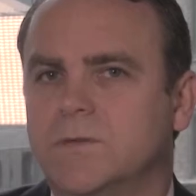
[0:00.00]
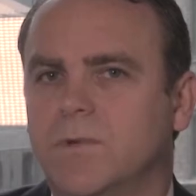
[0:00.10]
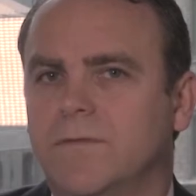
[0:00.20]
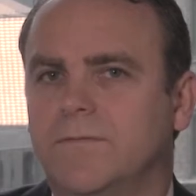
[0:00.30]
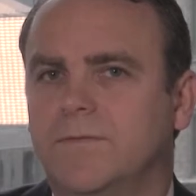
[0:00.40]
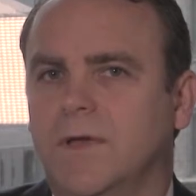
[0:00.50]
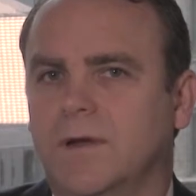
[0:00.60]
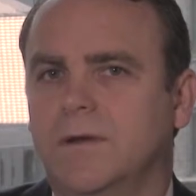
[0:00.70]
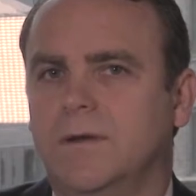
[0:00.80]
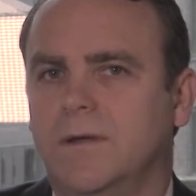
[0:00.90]
of the things that we've
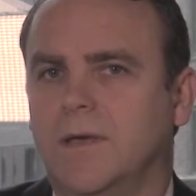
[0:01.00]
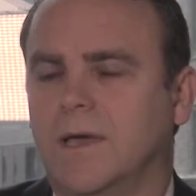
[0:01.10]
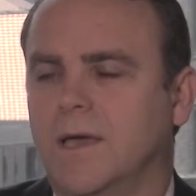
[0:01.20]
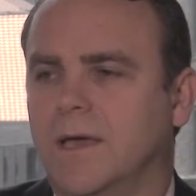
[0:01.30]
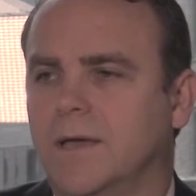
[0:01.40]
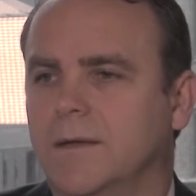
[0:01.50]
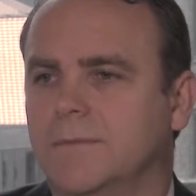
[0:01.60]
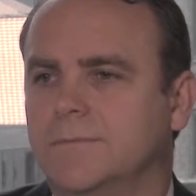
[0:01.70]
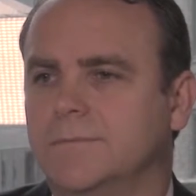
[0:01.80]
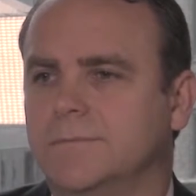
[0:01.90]
done
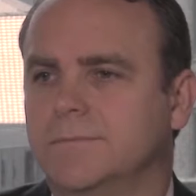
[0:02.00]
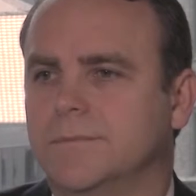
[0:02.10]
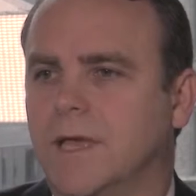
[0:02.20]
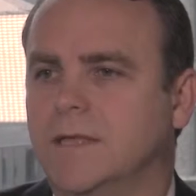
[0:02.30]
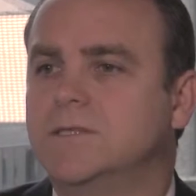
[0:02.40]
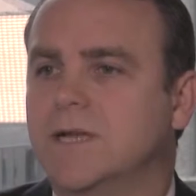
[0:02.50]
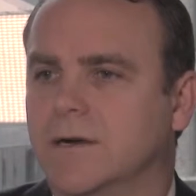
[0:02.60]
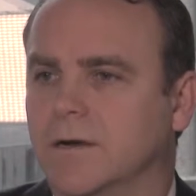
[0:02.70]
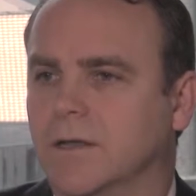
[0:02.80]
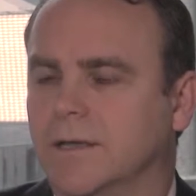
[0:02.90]

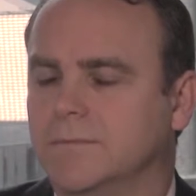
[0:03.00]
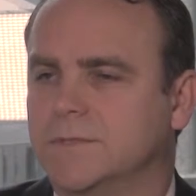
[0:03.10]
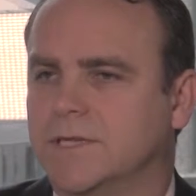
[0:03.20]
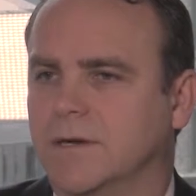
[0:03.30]
internally,